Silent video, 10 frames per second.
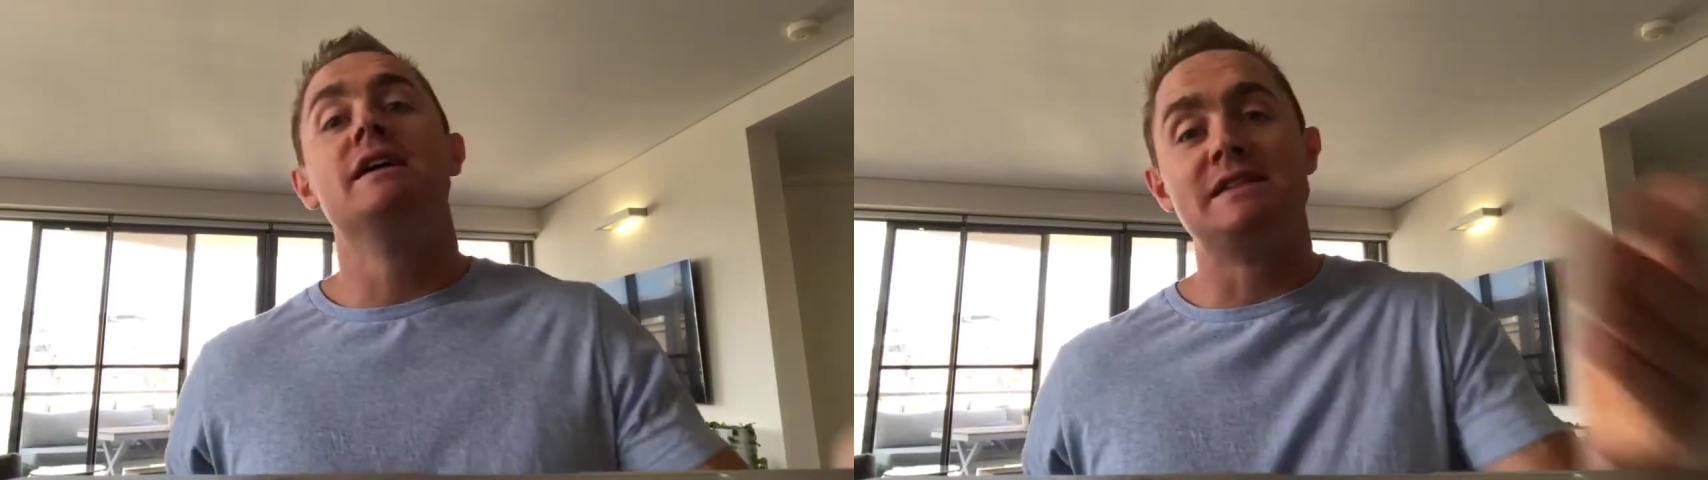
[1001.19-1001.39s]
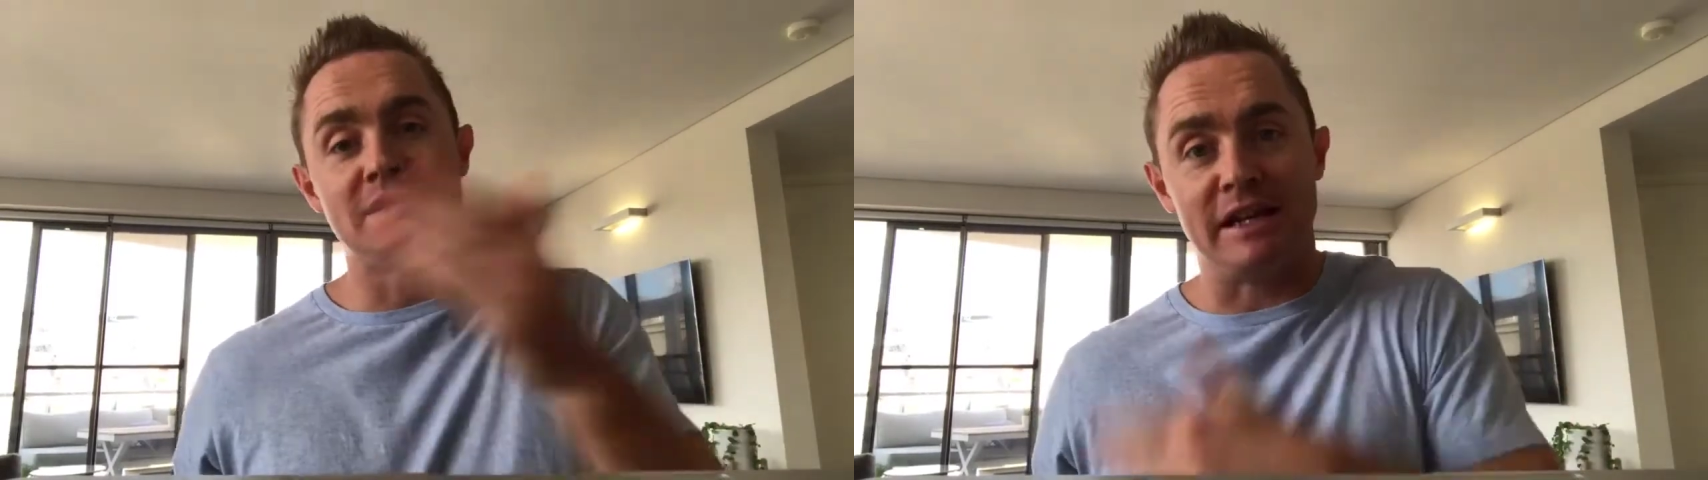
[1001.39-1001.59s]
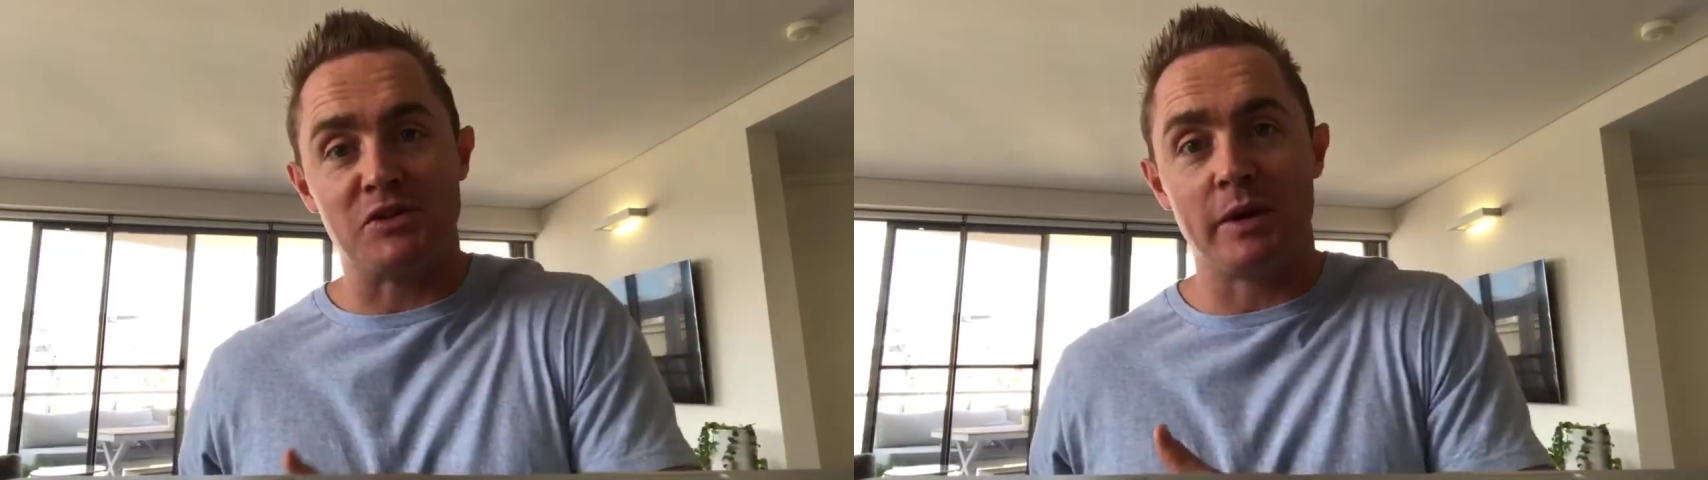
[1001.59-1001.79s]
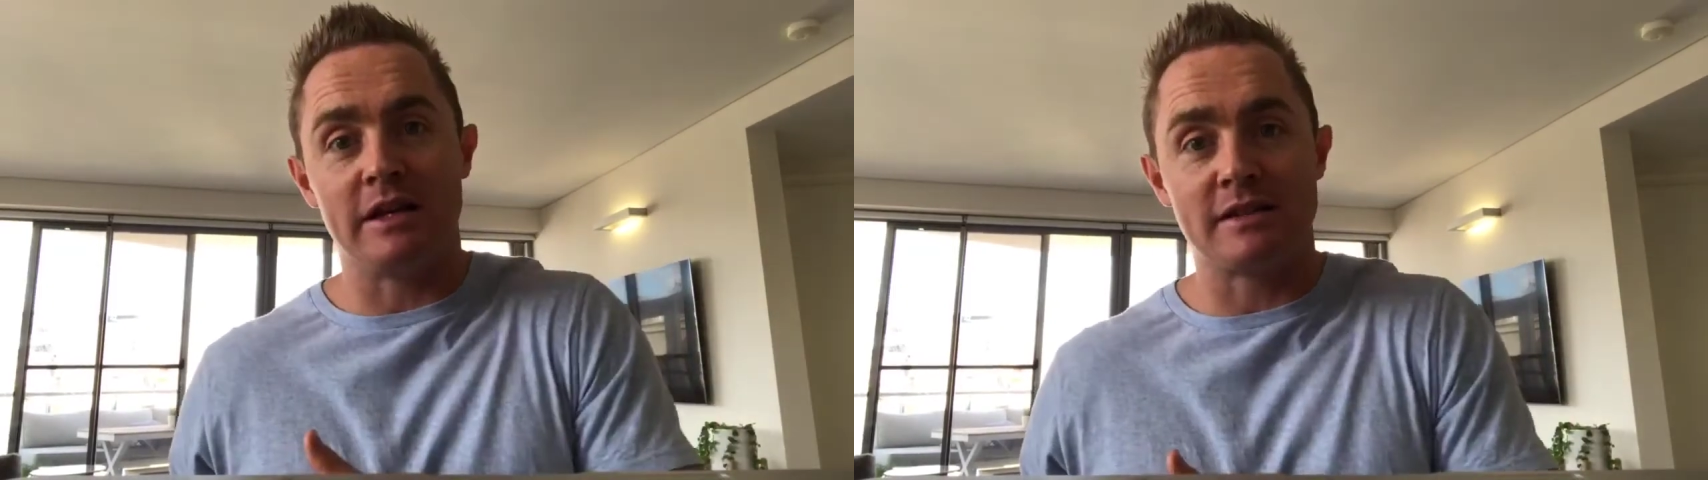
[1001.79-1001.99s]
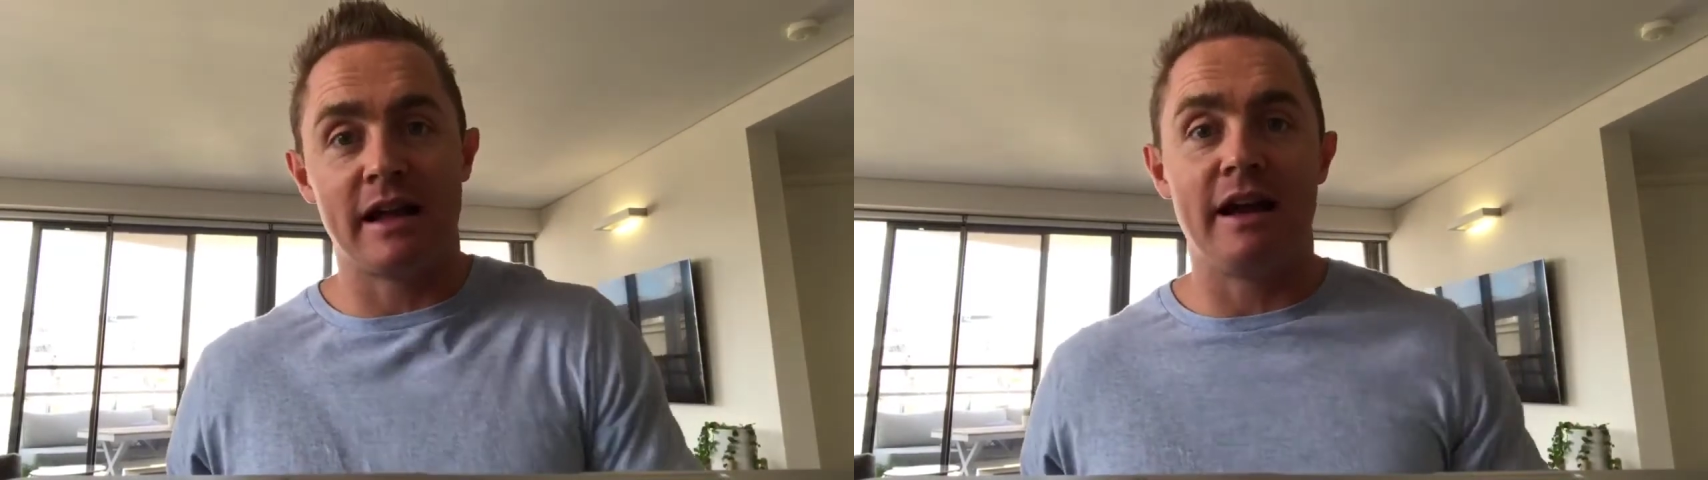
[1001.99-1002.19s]
6
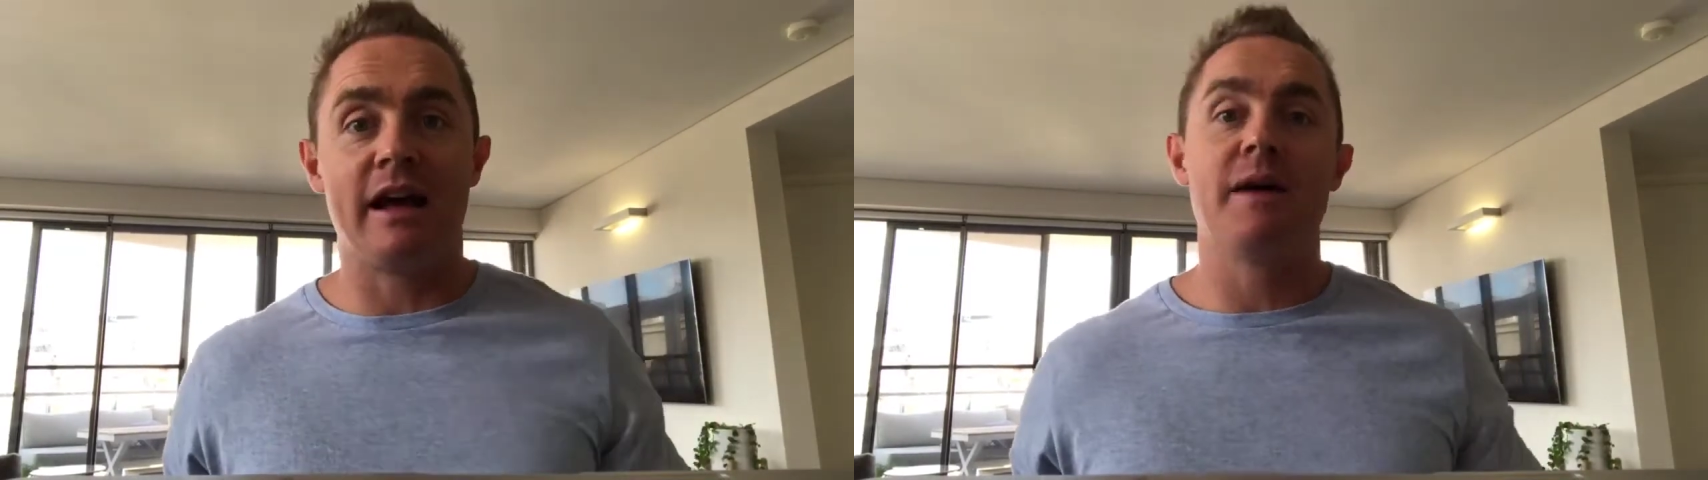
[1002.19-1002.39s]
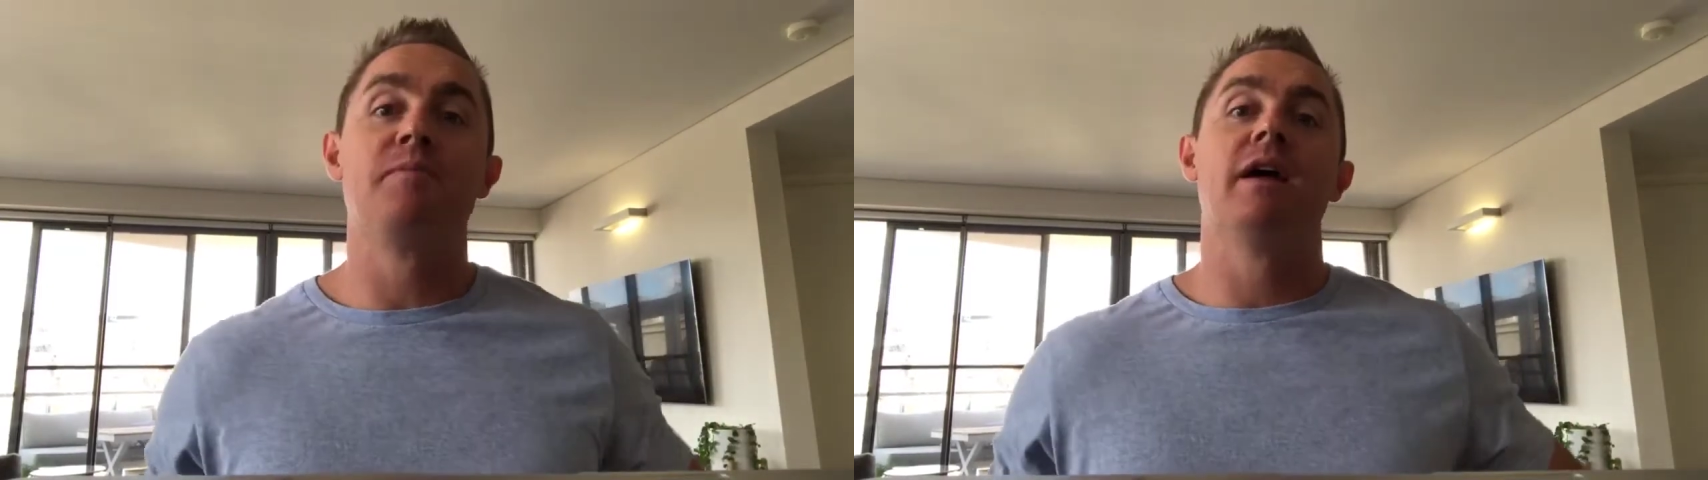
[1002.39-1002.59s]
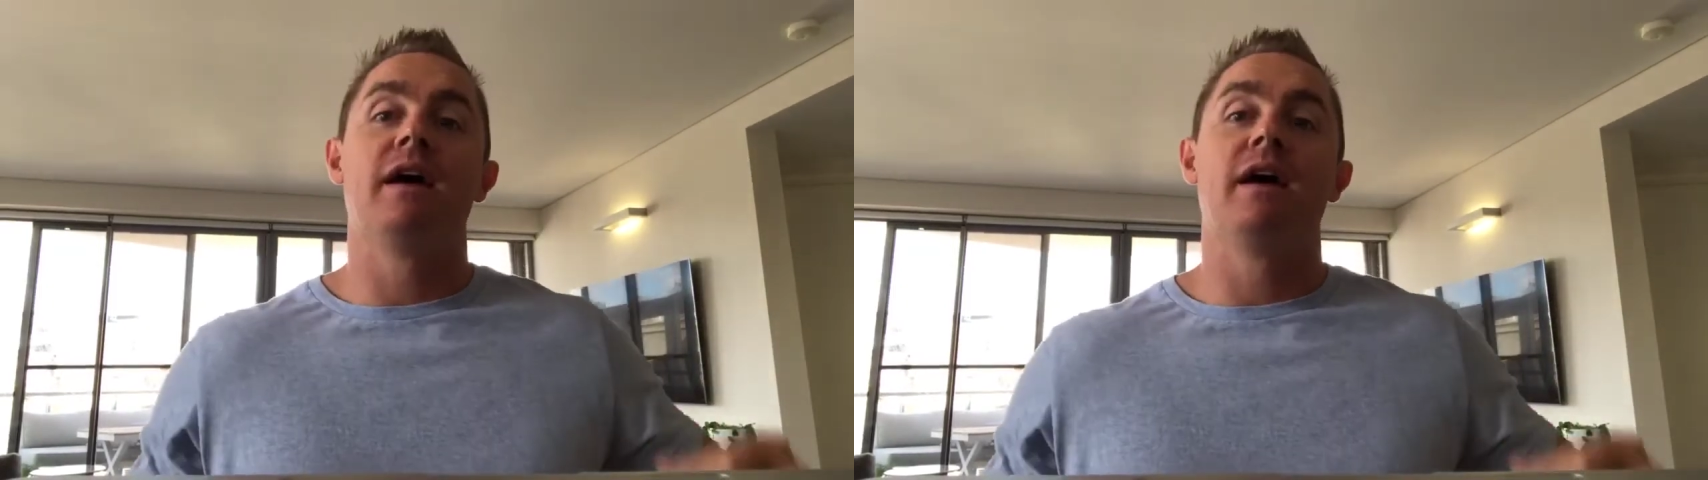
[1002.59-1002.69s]
weeks later,